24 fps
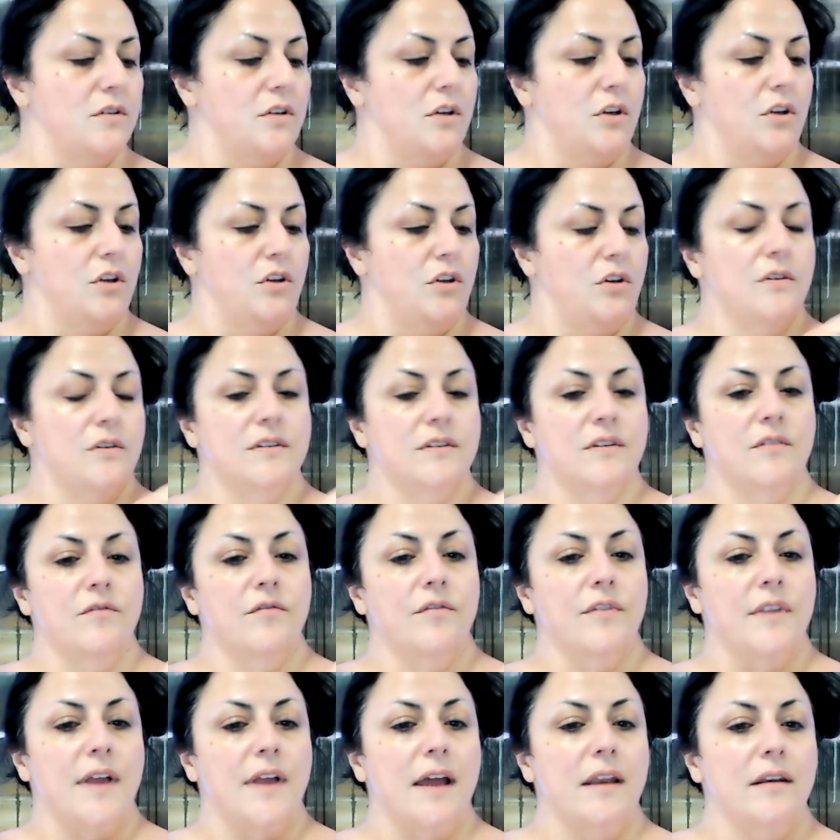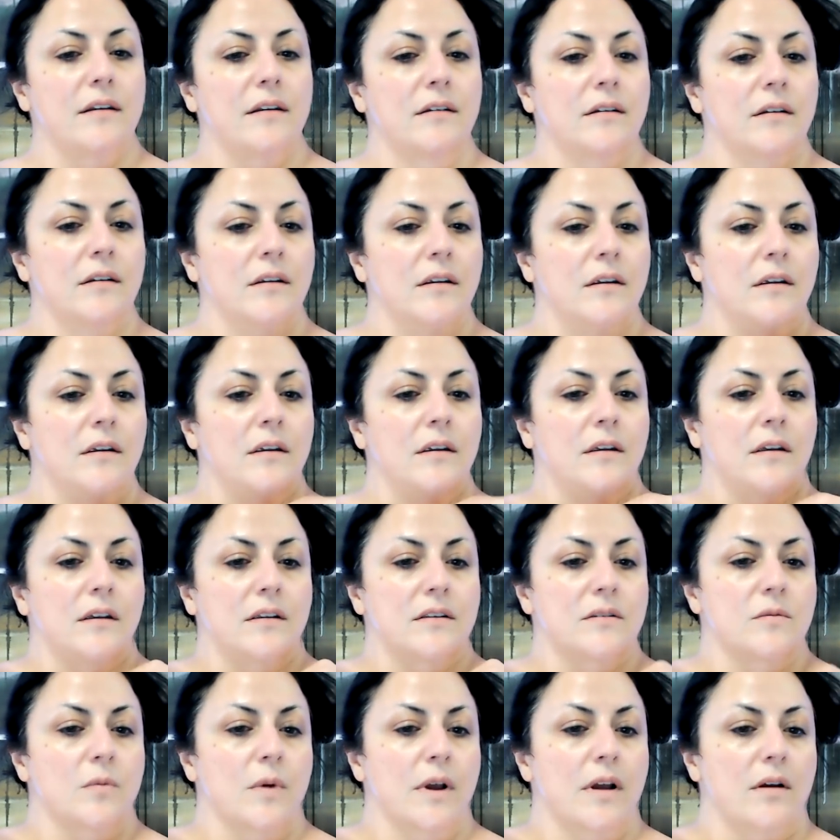You can use the flat
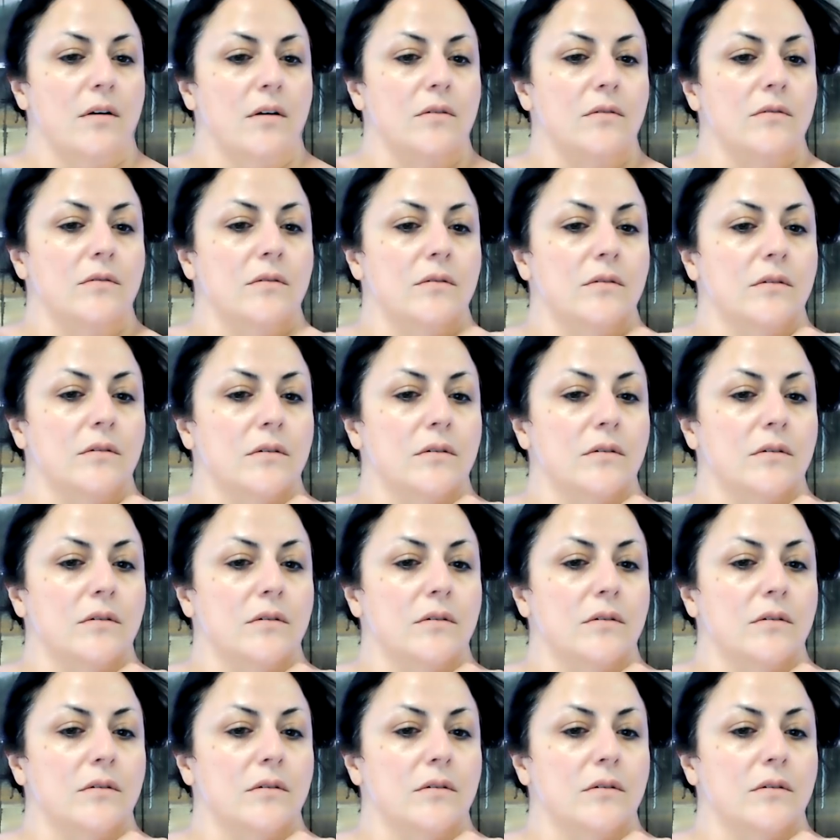as well.